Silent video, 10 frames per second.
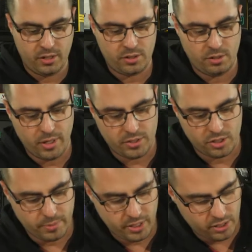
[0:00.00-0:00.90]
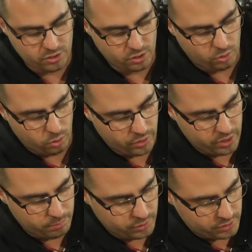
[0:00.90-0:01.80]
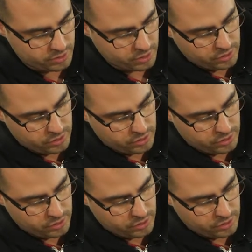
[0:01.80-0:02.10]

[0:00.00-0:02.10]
So the master speaker has got all the inputs.